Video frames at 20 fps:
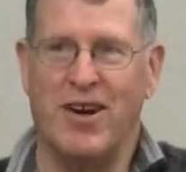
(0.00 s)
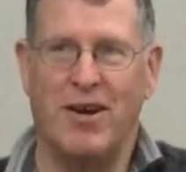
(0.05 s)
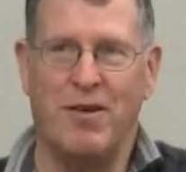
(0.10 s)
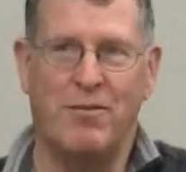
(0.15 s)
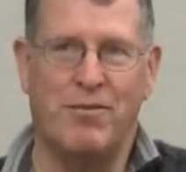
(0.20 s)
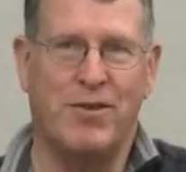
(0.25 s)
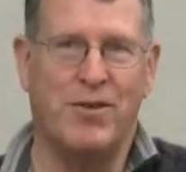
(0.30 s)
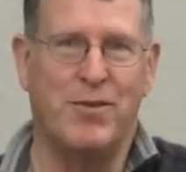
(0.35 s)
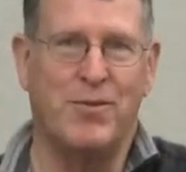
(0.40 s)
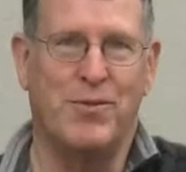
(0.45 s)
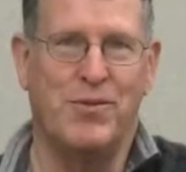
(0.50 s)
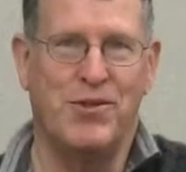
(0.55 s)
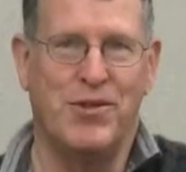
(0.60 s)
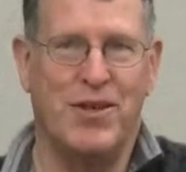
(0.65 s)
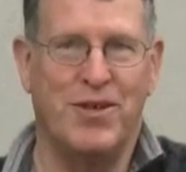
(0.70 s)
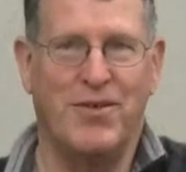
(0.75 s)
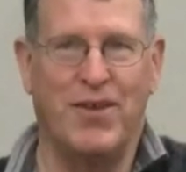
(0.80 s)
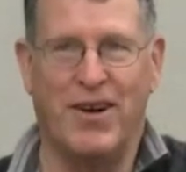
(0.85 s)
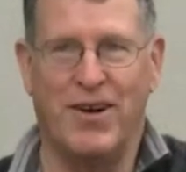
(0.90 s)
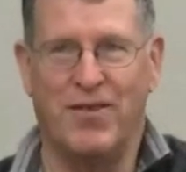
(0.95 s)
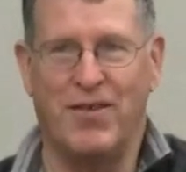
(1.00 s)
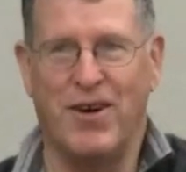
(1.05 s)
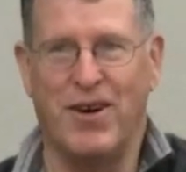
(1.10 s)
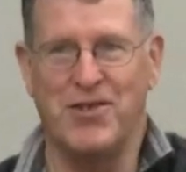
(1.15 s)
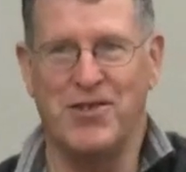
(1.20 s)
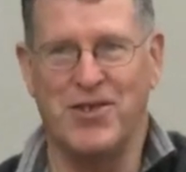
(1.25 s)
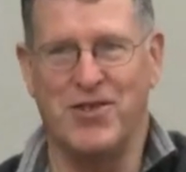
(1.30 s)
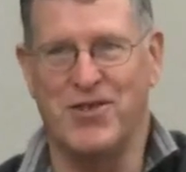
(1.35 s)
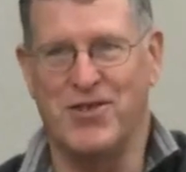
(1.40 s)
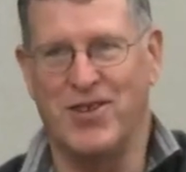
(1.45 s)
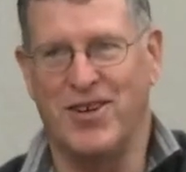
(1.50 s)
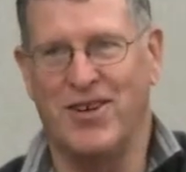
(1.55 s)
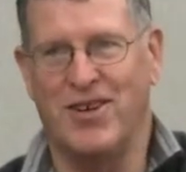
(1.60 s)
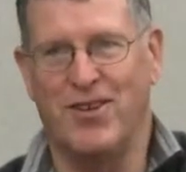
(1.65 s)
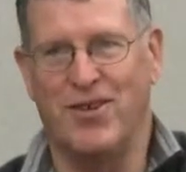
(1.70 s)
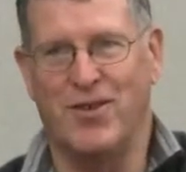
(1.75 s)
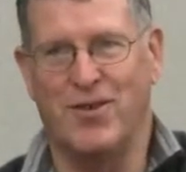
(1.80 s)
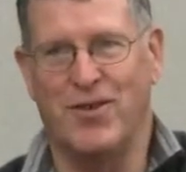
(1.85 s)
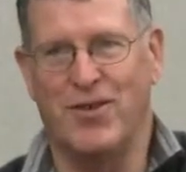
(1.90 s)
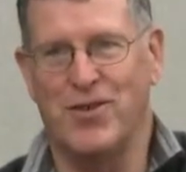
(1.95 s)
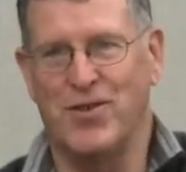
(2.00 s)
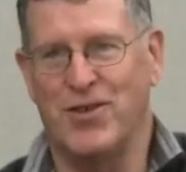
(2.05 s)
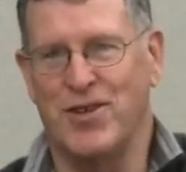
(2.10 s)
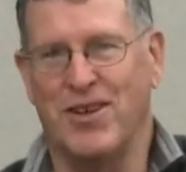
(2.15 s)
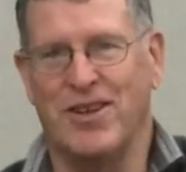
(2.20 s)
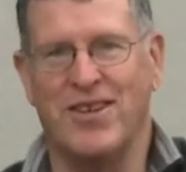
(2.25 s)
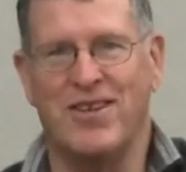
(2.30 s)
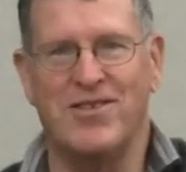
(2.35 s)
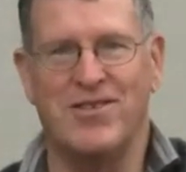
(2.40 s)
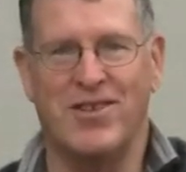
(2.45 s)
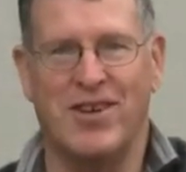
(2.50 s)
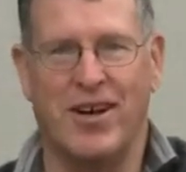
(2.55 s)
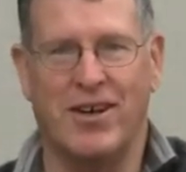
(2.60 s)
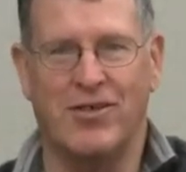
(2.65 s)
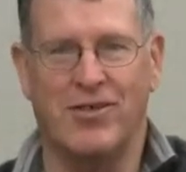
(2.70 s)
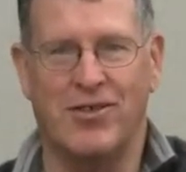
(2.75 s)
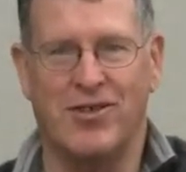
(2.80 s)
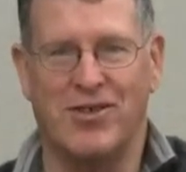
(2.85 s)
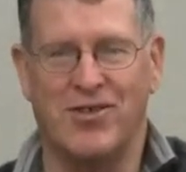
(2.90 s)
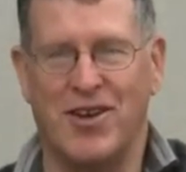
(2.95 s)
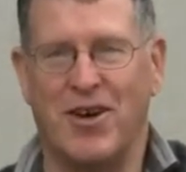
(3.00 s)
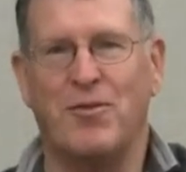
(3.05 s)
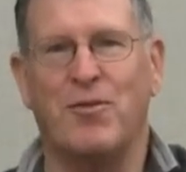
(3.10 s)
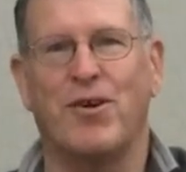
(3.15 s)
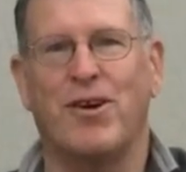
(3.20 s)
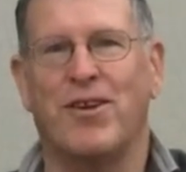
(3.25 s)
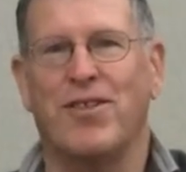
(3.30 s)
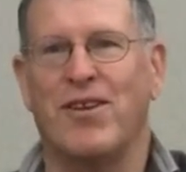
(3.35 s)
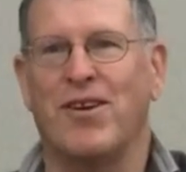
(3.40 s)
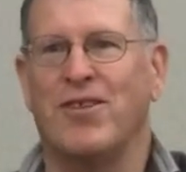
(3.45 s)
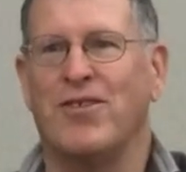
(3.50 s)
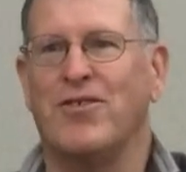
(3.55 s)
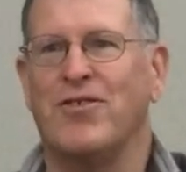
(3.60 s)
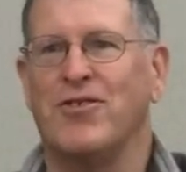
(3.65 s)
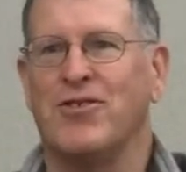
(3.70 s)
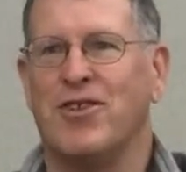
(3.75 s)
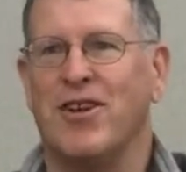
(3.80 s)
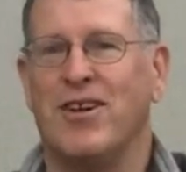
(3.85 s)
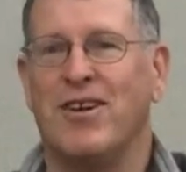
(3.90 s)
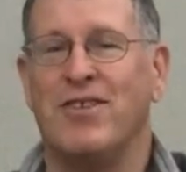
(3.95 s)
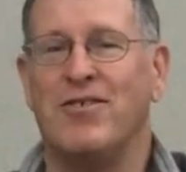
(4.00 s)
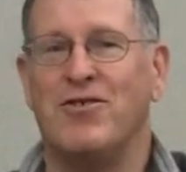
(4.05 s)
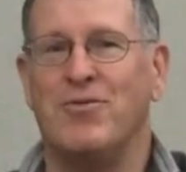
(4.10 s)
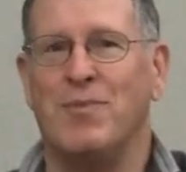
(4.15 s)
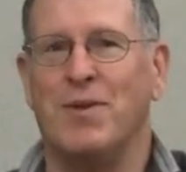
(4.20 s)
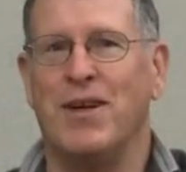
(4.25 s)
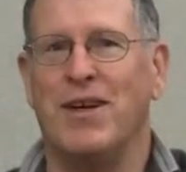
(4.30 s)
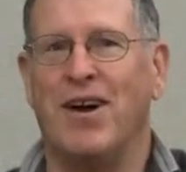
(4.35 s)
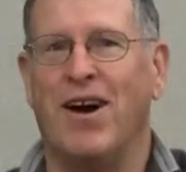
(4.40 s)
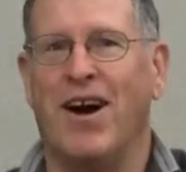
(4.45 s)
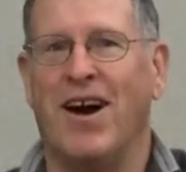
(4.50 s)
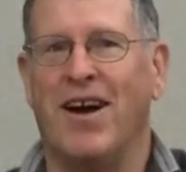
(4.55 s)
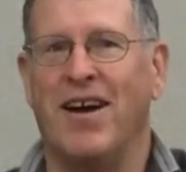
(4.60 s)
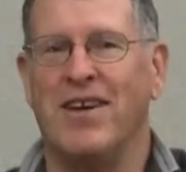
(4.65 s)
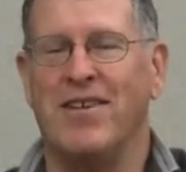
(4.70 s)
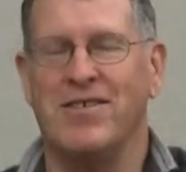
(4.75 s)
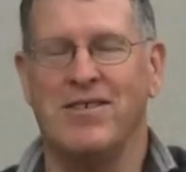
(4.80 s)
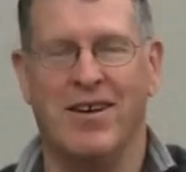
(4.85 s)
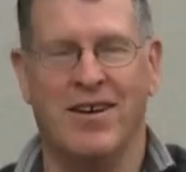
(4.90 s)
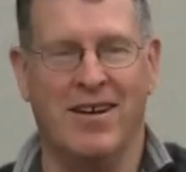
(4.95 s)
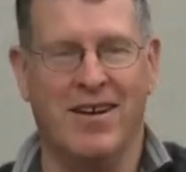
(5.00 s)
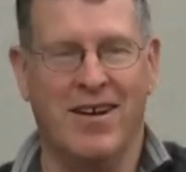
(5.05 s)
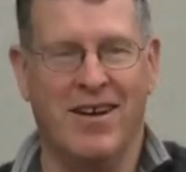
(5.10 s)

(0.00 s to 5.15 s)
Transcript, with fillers: I'm from Stephen F. Austin State University in East Texas. I'm one of the other stage PIs.